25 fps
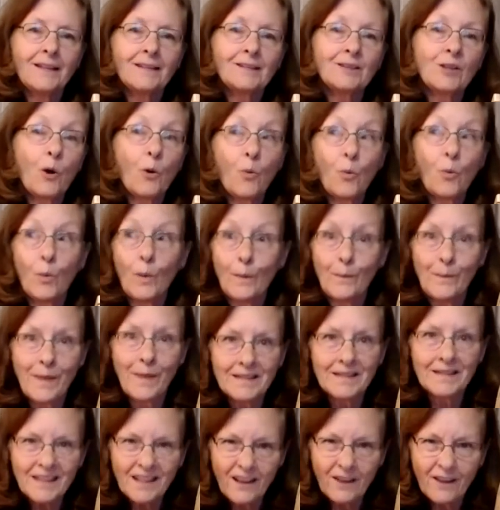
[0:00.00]
So
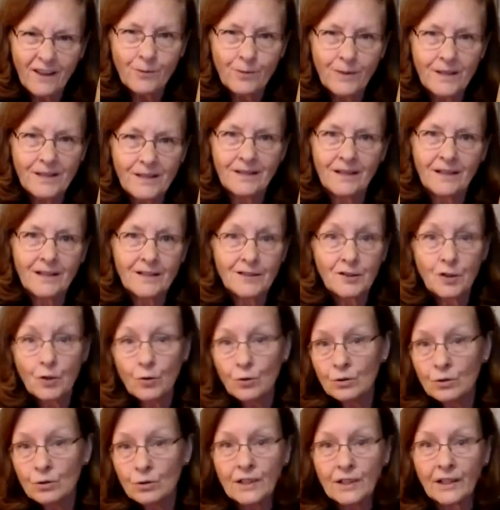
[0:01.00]
that's another reason it's
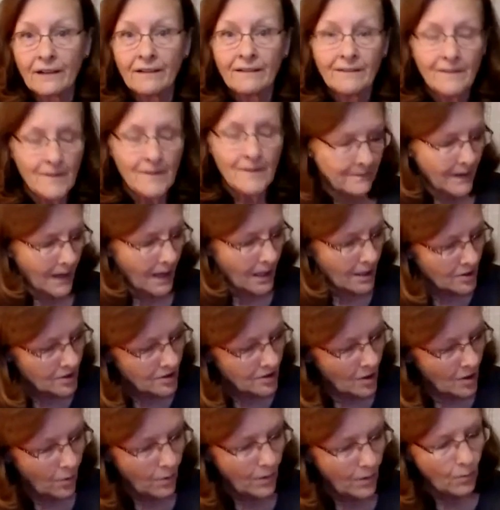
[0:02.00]
cooler.
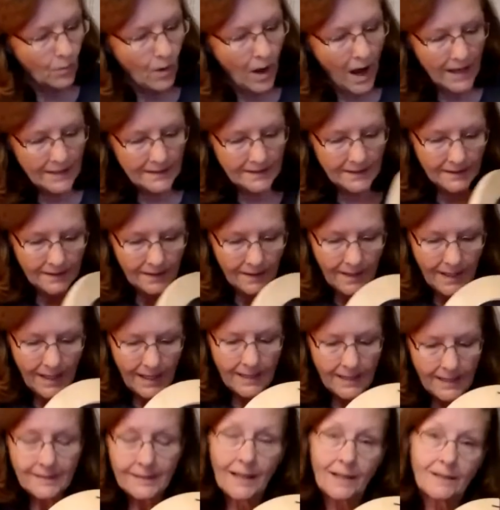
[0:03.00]
So rises in the
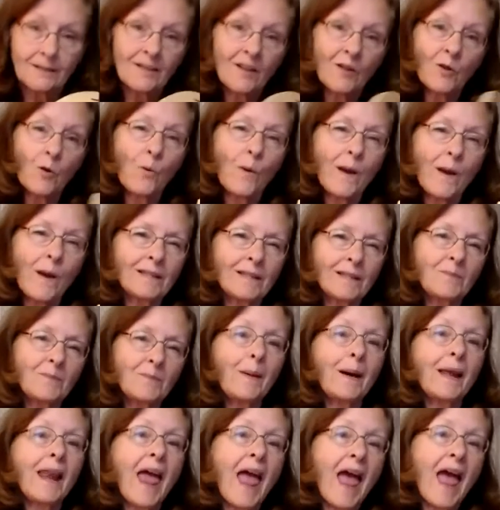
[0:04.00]
east, sets in the west,
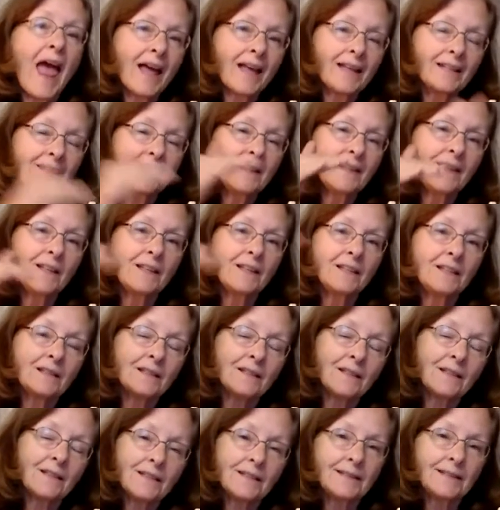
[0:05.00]
but as the
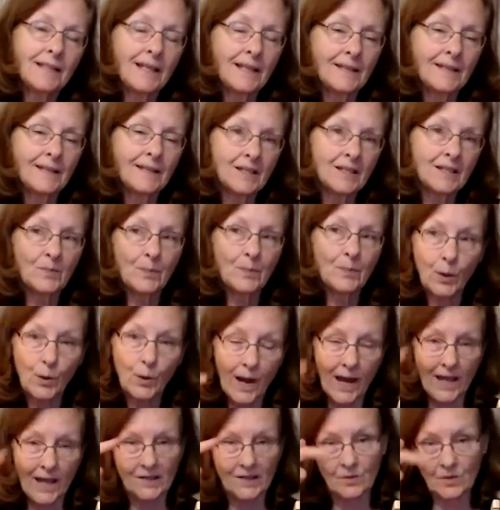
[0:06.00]
seasons
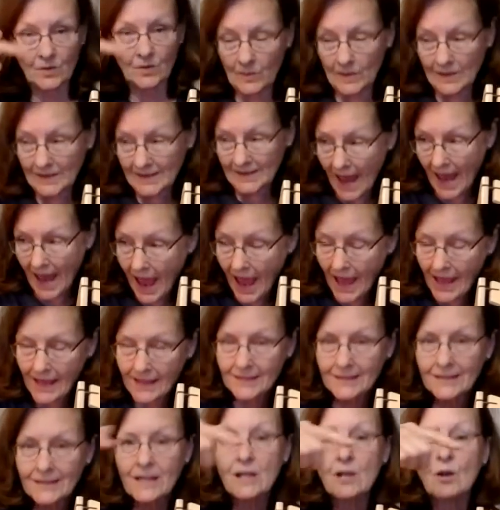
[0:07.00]
progress, which means
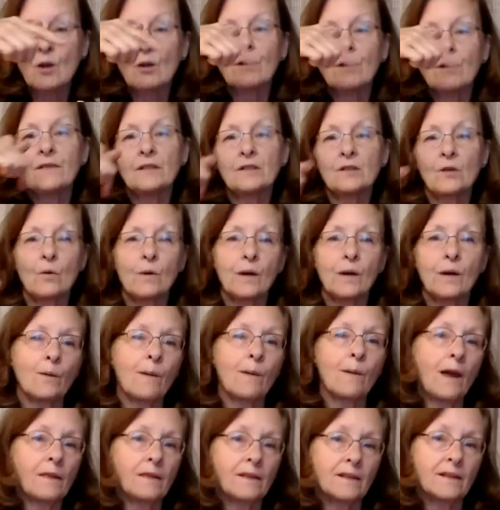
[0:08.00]
as the earth is going
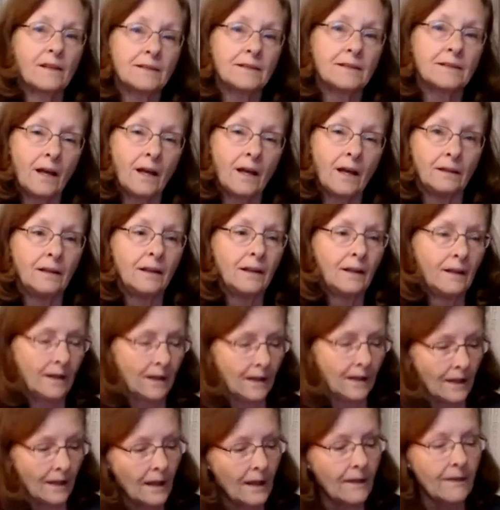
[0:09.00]
around the sun,
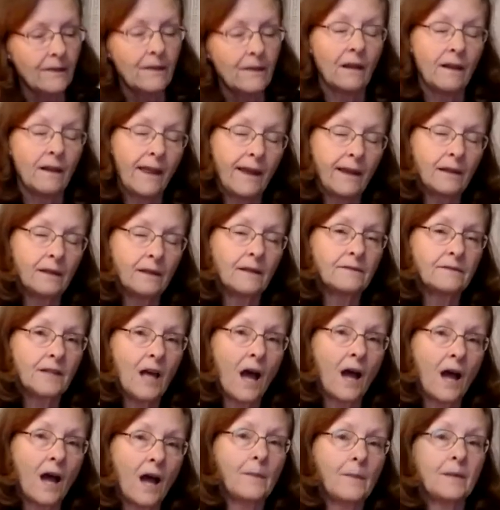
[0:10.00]
the length of
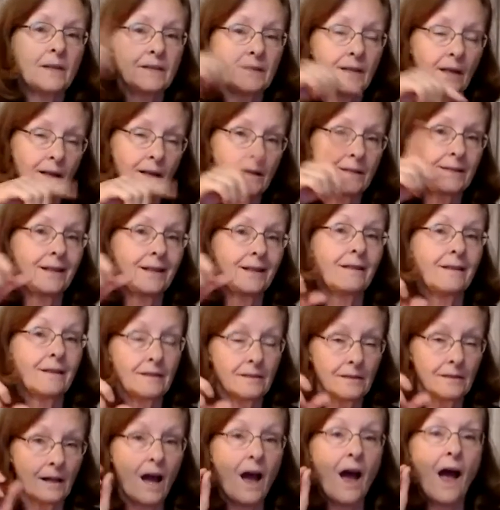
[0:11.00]
time the sun is in the
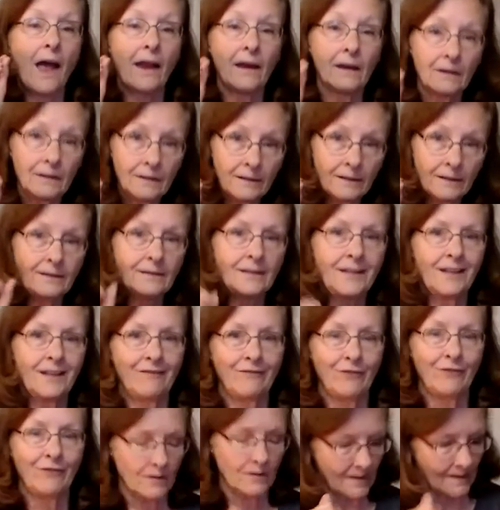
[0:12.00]
sky
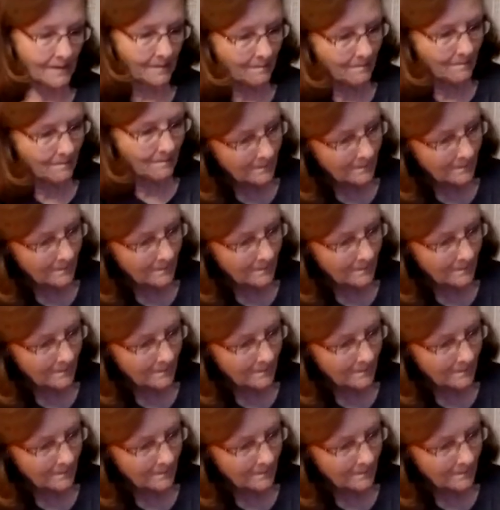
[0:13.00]
differs.